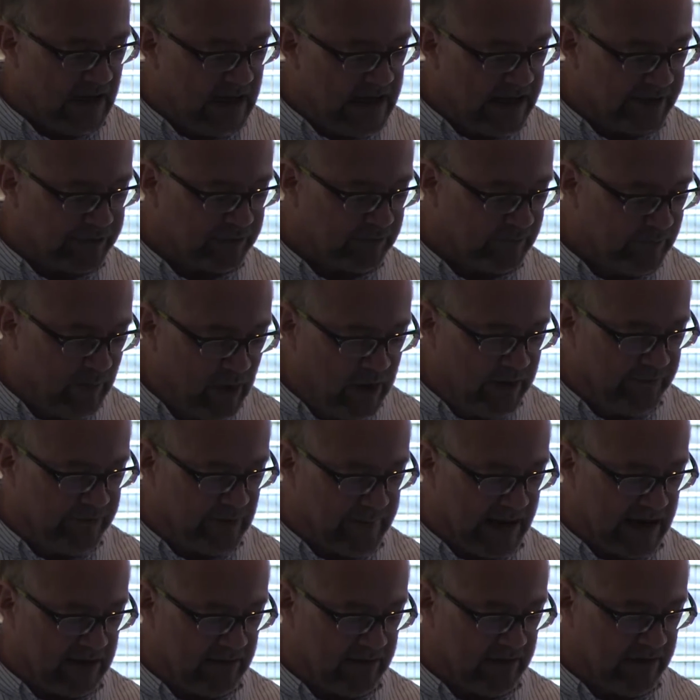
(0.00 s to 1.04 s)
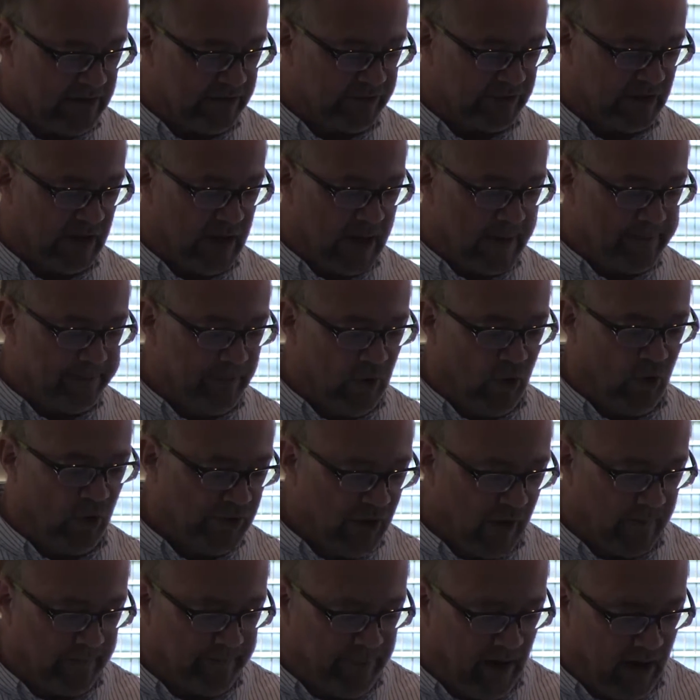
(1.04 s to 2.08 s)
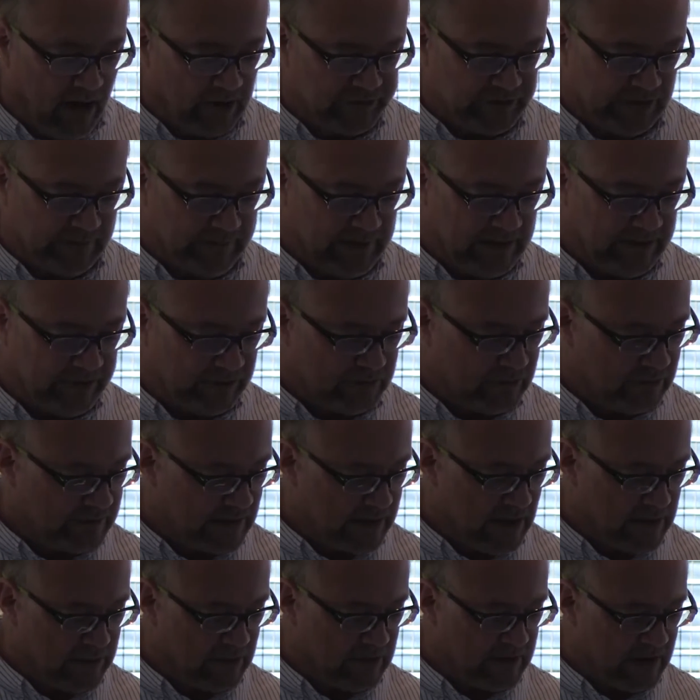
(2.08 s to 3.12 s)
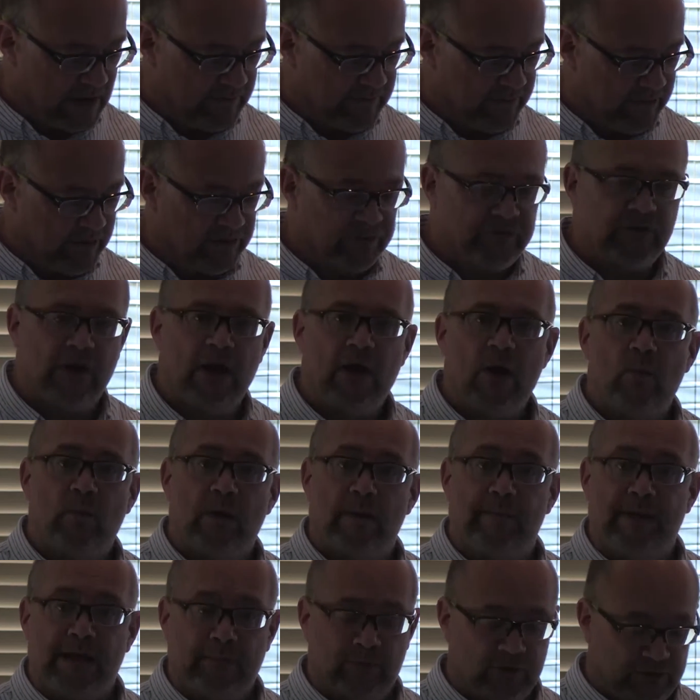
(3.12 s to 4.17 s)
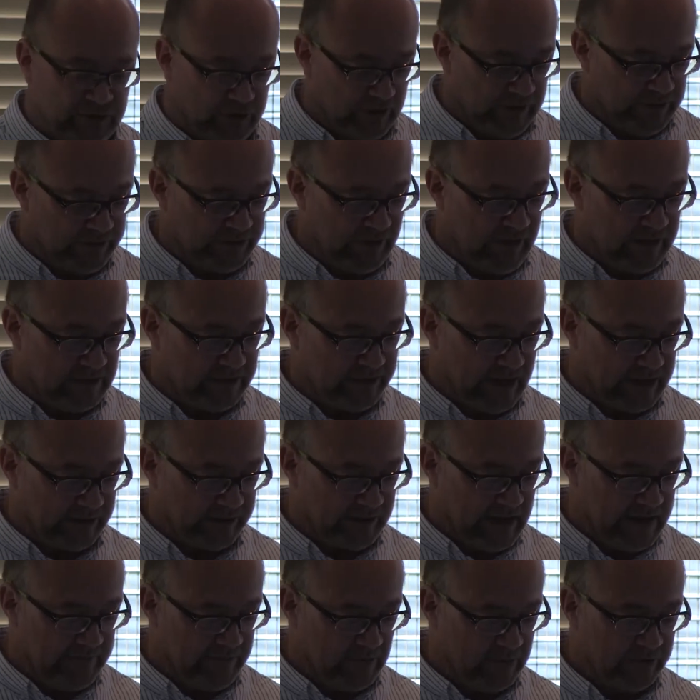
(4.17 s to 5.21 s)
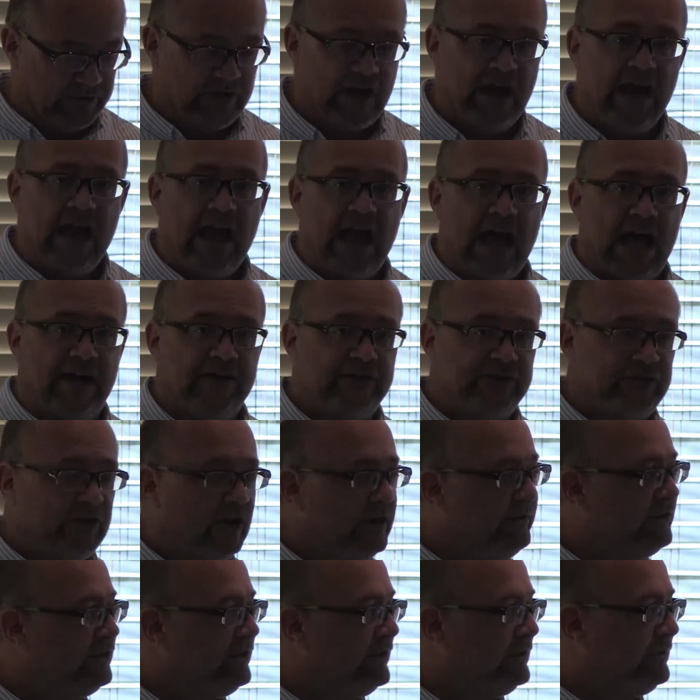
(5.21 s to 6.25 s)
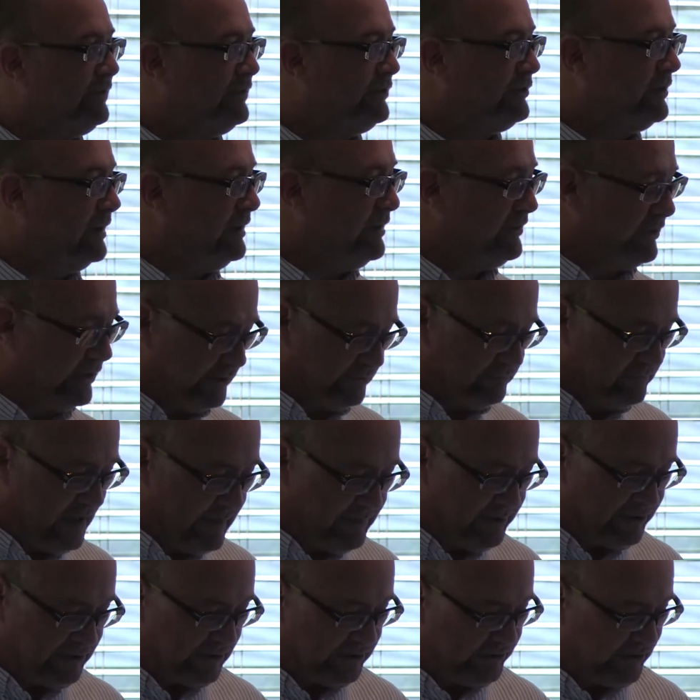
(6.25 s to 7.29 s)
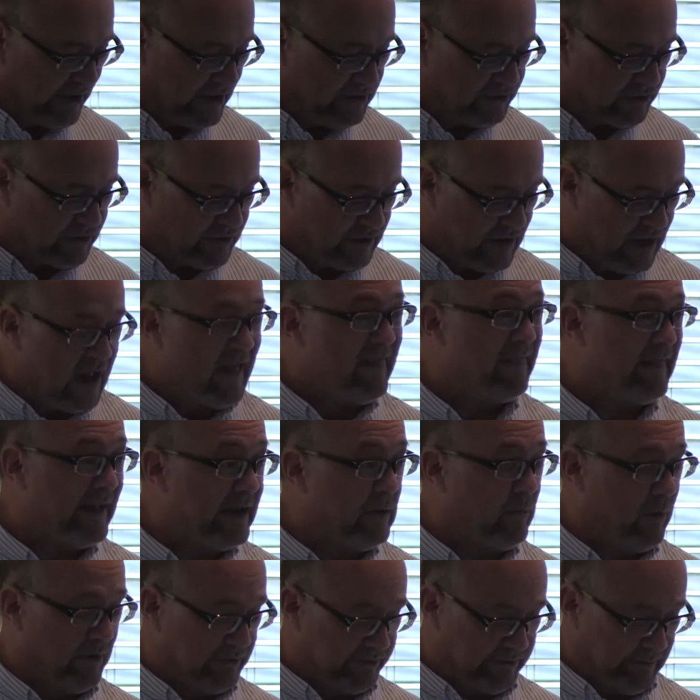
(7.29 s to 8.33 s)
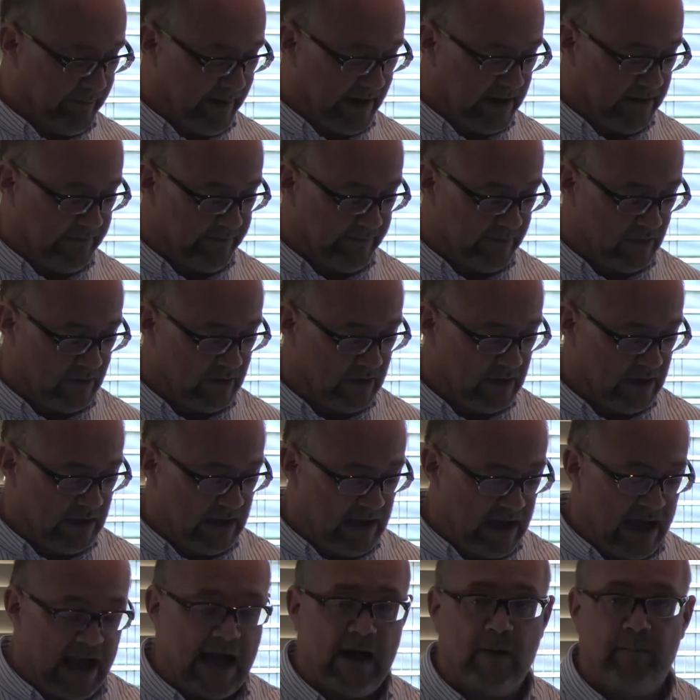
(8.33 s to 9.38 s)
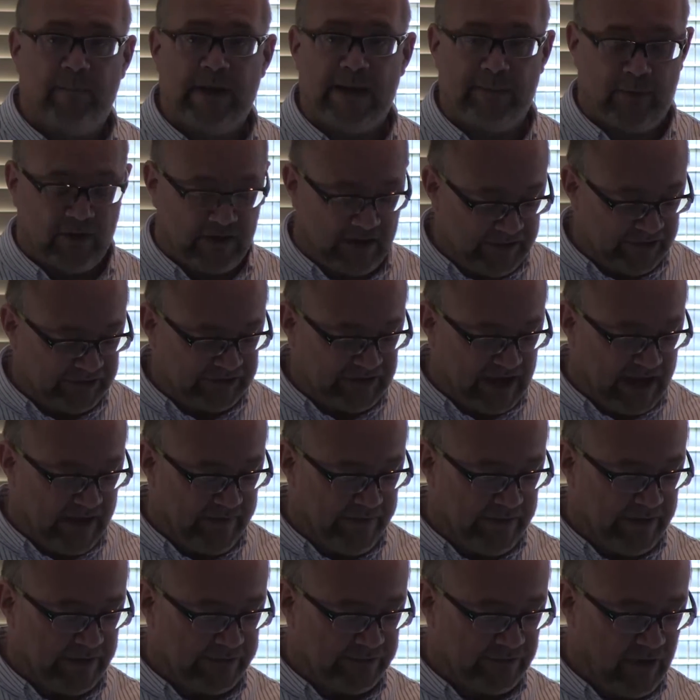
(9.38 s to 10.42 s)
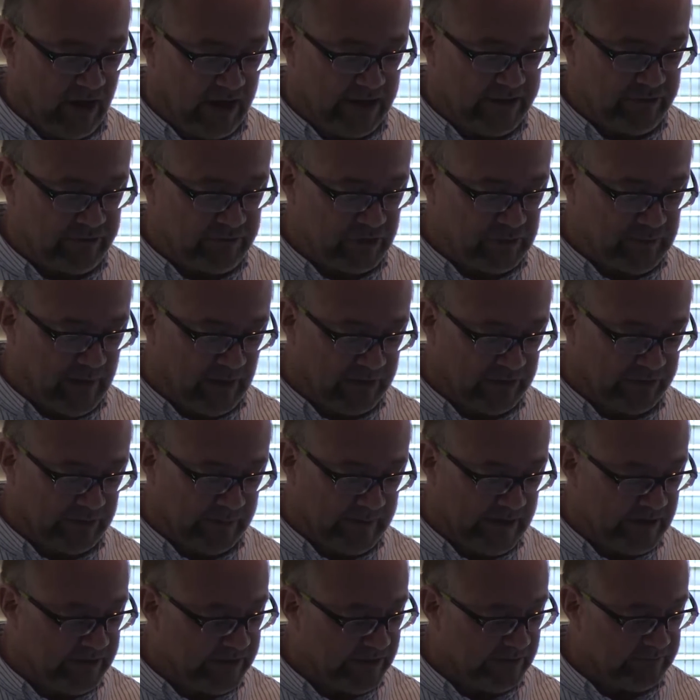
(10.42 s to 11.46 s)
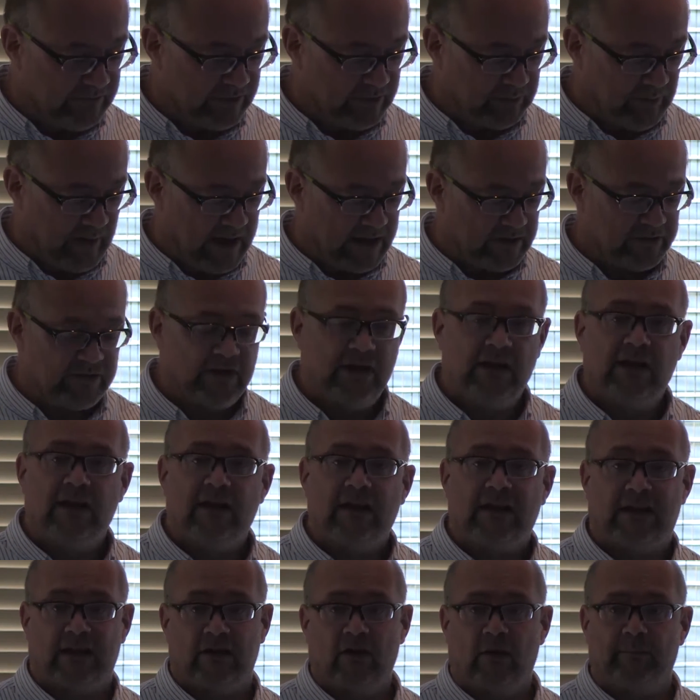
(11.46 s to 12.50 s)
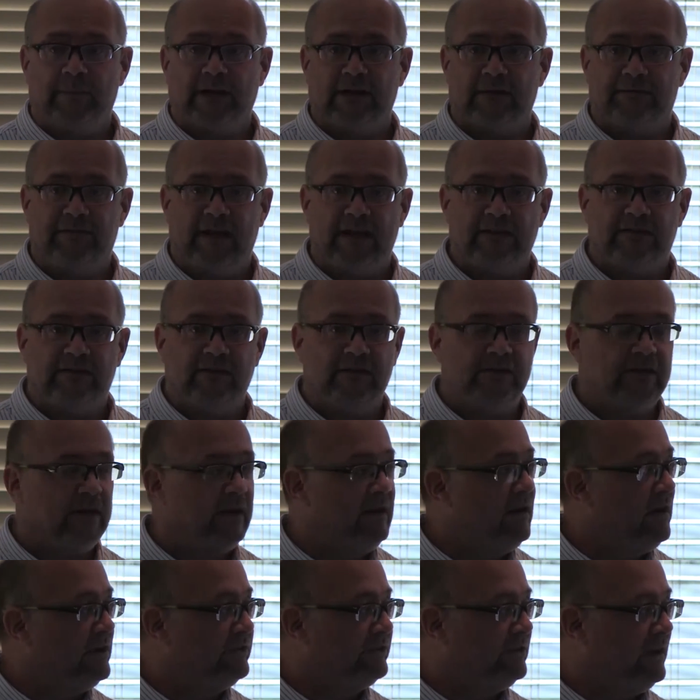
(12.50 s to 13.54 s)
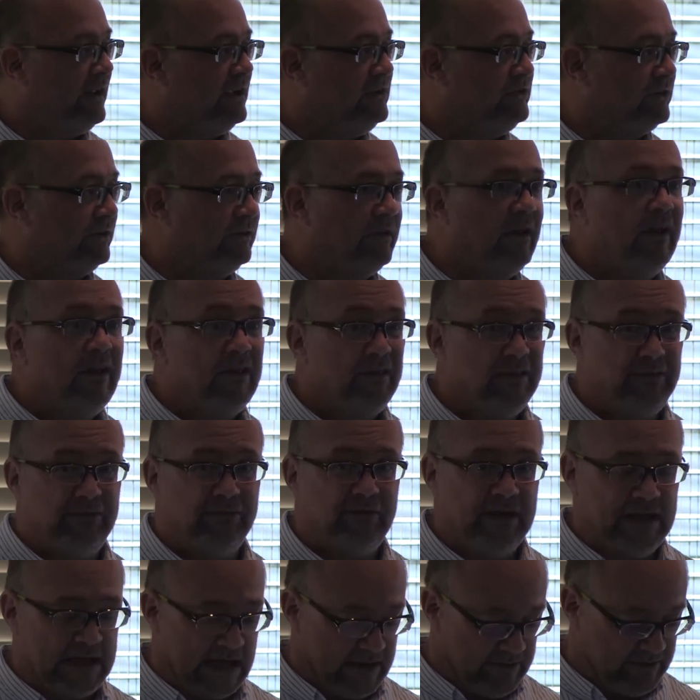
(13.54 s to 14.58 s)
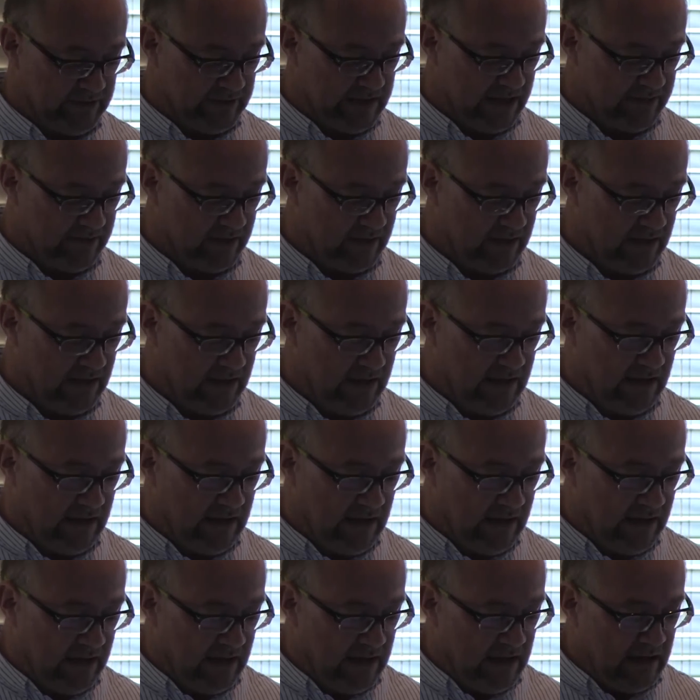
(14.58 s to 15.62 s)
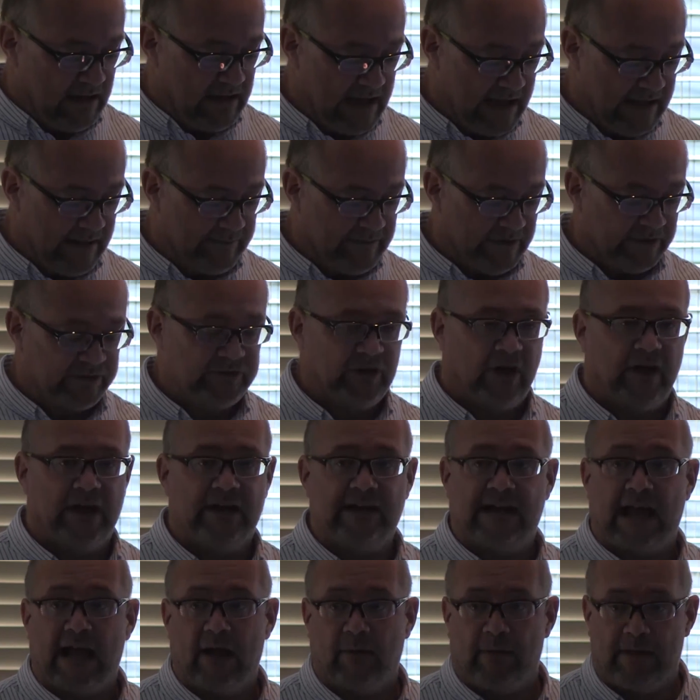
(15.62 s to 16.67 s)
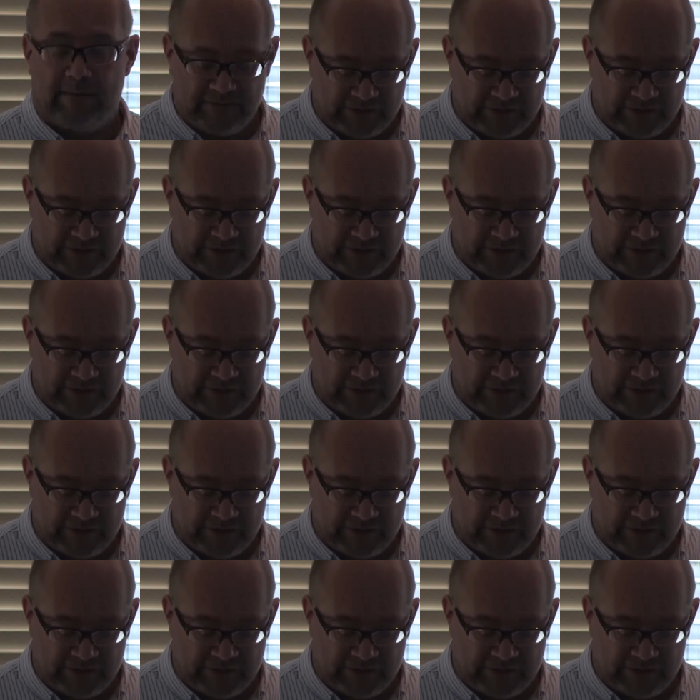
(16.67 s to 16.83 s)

Let's remove the barriers, more non-party political local governance, where people choose their own tax levels and the services, facilities and representation they want to pay for. Help people understand that rights, responsibility and respect cannot be affected in isolation. Three go together. Let them decide how they